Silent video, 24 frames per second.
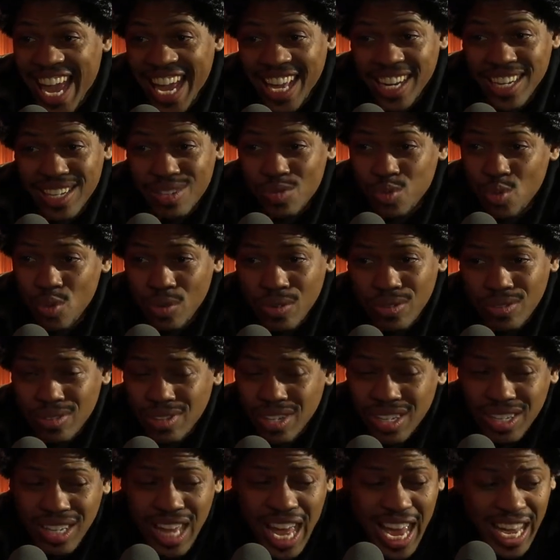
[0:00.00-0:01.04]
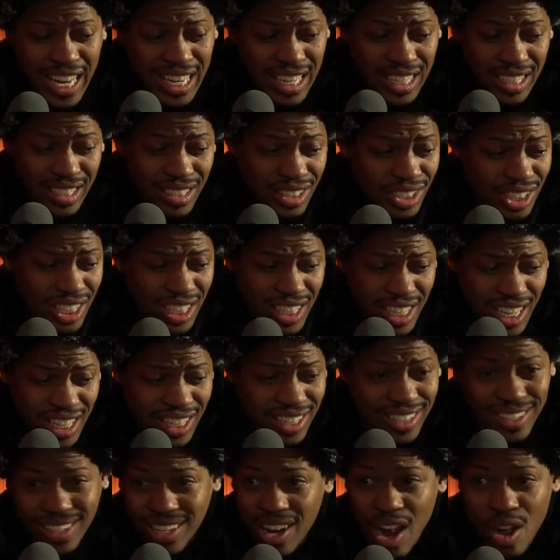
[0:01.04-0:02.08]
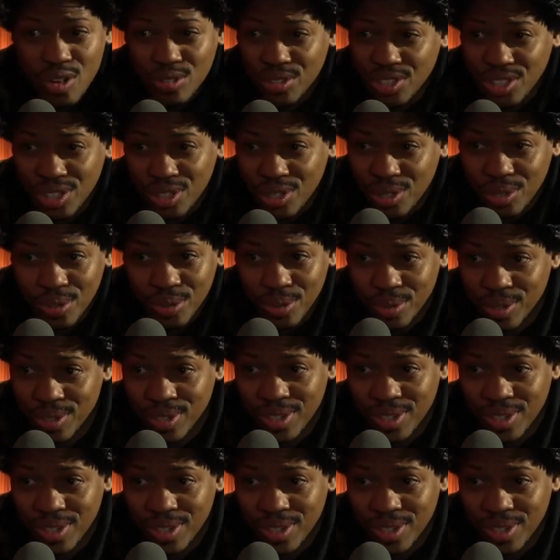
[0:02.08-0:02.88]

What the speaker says: And the lady, she needed to go too.